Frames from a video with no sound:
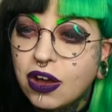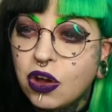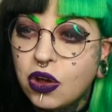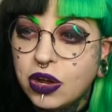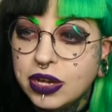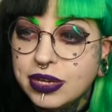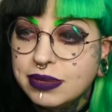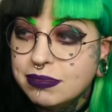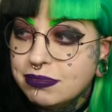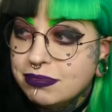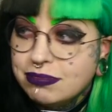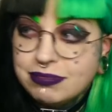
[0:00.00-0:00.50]

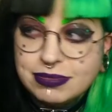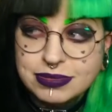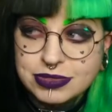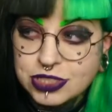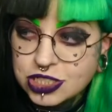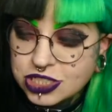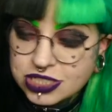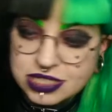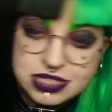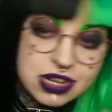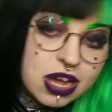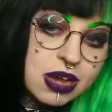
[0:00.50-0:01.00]
I'm
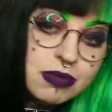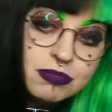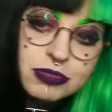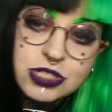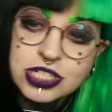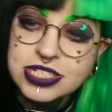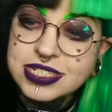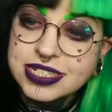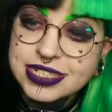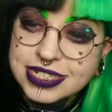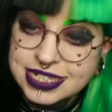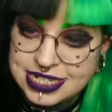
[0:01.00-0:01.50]
just
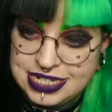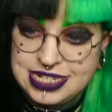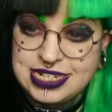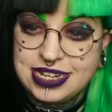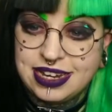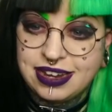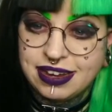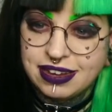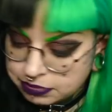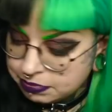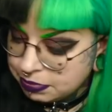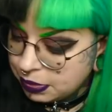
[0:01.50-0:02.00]
an
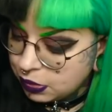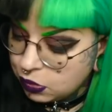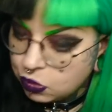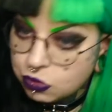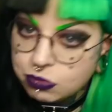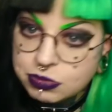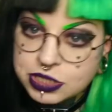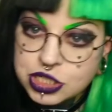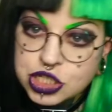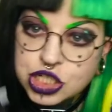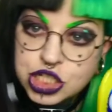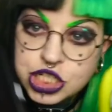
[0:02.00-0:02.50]
idiot. Put all
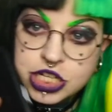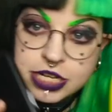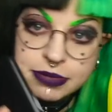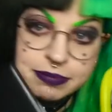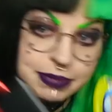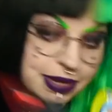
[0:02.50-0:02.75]
my shit